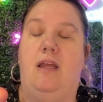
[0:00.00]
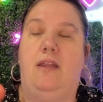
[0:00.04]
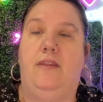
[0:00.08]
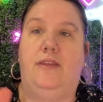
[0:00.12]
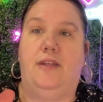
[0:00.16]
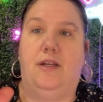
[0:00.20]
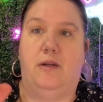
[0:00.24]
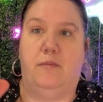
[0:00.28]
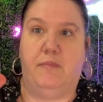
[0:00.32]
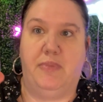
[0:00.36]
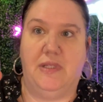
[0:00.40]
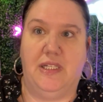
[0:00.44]

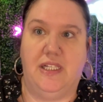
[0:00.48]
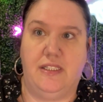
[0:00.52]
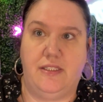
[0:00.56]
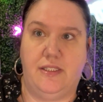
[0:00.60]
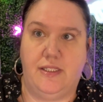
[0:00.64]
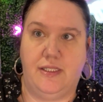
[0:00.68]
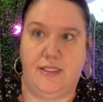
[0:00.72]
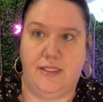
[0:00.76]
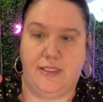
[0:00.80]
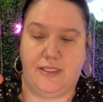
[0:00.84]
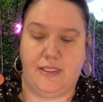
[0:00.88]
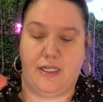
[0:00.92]
Their
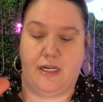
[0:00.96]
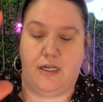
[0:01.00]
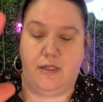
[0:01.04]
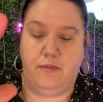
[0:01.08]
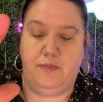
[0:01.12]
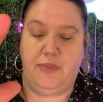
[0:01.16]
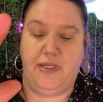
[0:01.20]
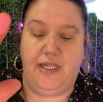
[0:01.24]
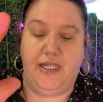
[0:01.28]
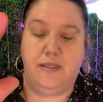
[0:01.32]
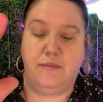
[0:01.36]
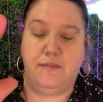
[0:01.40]
blushes are
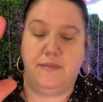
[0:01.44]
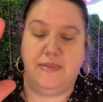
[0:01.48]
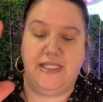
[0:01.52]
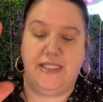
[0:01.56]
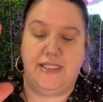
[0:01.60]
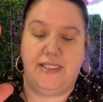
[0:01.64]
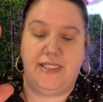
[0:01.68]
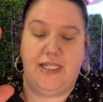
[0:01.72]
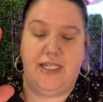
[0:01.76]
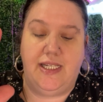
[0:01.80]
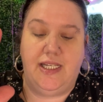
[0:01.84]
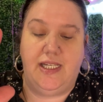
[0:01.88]

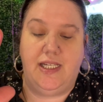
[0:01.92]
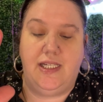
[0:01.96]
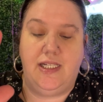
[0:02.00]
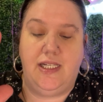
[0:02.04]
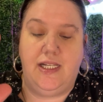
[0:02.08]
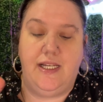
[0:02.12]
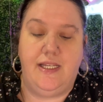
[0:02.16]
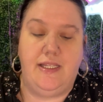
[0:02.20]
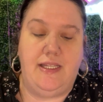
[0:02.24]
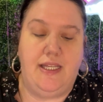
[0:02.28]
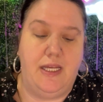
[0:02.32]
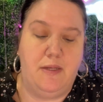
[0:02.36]
pigmented,
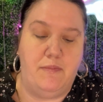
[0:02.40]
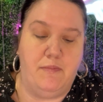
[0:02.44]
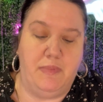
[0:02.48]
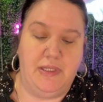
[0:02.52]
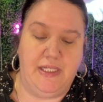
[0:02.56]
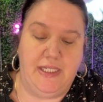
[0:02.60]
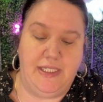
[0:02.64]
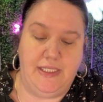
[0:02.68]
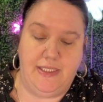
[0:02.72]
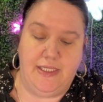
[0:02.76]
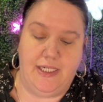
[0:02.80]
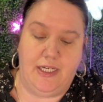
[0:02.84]
they
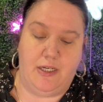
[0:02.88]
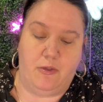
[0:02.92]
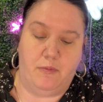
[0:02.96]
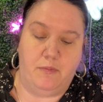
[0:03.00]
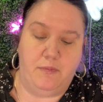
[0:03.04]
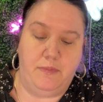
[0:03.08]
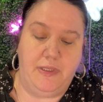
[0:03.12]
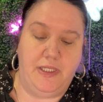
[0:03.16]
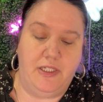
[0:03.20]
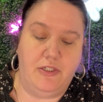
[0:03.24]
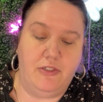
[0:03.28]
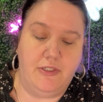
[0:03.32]
blend
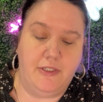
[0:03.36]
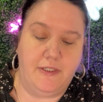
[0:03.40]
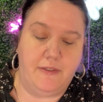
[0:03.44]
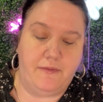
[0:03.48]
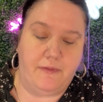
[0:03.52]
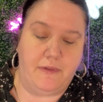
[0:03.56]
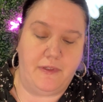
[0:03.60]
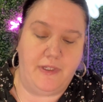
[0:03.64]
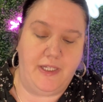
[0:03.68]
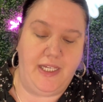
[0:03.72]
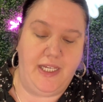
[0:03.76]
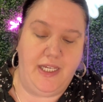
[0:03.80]
out
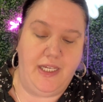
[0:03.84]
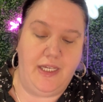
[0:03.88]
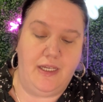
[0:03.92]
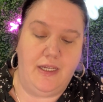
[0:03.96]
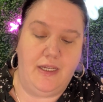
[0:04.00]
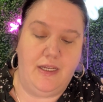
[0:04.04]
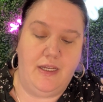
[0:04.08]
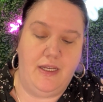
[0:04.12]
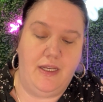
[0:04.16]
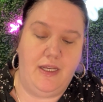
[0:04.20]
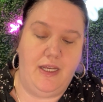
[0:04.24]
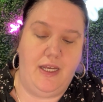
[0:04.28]
beautifully,
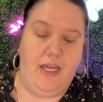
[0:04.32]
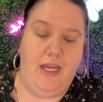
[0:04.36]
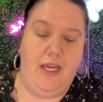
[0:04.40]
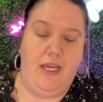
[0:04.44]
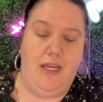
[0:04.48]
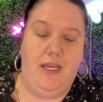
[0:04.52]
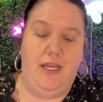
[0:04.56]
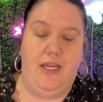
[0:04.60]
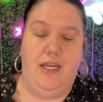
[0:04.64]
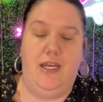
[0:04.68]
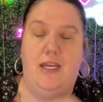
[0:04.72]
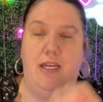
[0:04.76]

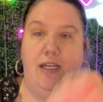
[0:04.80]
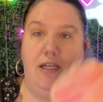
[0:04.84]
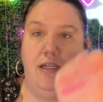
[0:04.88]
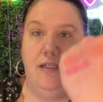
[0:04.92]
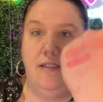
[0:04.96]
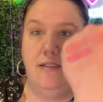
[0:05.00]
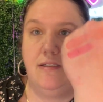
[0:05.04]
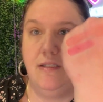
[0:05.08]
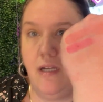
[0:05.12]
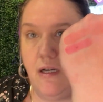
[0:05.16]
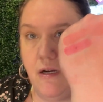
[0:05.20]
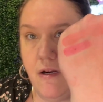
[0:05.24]

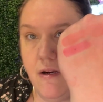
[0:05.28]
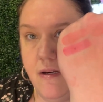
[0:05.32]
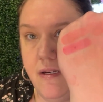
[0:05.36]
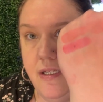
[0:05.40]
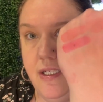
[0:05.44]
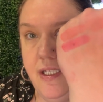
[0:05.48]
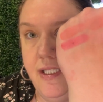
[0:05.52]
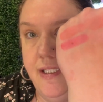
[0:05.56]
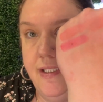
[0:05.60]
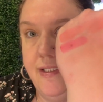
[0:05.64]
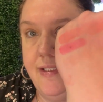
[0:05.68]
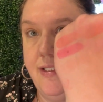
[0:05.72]
and
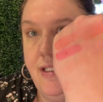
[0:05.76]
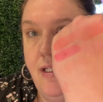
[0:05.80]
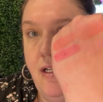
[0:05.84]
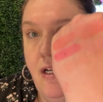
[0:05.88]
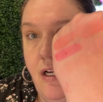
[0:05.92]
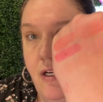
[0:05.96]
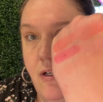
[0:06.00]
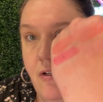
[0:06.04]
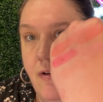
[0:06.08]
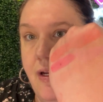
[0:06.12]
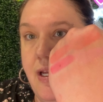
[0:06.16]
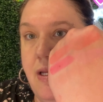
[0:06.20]
Tarte is
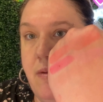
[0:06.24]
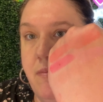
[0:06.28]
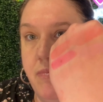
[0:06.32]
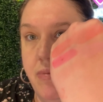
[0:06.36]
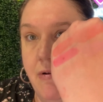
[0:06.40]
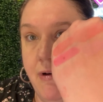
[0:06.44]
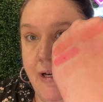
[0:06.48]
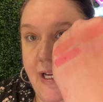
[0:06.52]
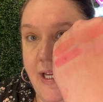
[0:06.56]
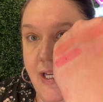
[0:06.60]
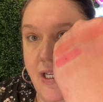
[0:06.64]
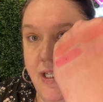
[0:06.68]
a great
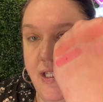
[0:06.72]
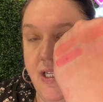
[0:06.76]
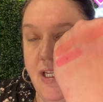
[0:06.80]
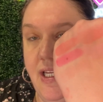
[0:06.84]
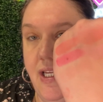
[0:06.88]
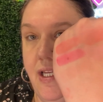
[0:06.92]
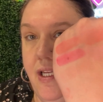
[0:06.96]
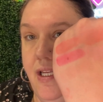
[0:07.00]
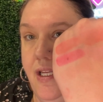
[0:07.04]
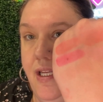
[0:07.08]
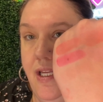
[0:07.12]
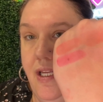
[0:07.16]
brand
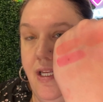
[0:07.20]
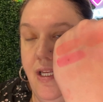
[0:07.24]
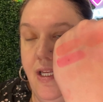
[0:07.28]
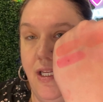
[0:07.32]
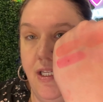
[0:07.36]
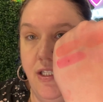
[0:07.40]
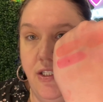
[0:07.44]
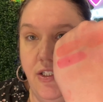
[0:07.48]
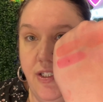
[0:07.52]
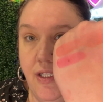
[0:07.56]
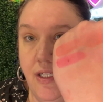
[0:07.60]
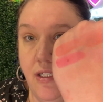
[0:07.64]

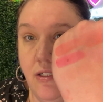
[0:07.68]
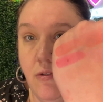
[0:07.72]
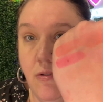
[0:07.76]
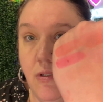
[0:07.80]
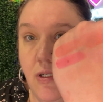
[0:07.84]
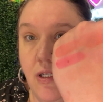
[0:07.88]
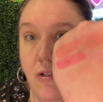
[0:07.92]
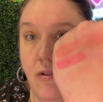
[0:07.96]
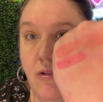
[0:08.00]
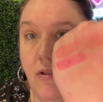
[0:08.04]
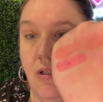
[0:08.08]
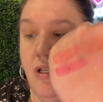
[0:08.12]
in
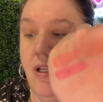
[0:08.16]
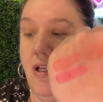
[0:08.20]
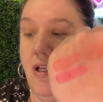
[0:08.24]
general.